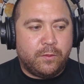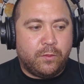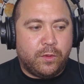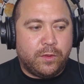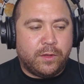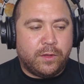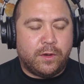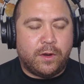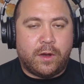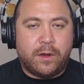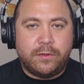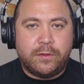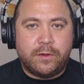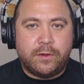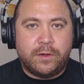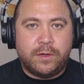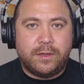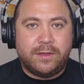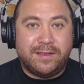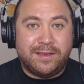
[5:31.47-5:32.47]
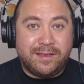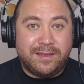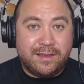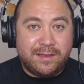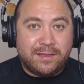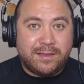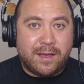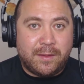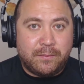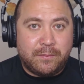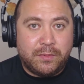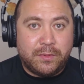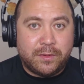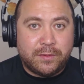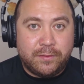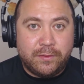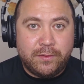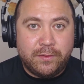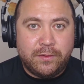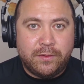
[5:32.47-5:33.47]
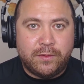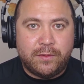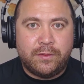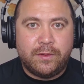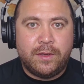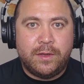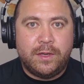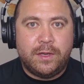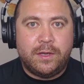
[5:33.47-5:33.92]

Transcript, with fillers: with an author to get that book to you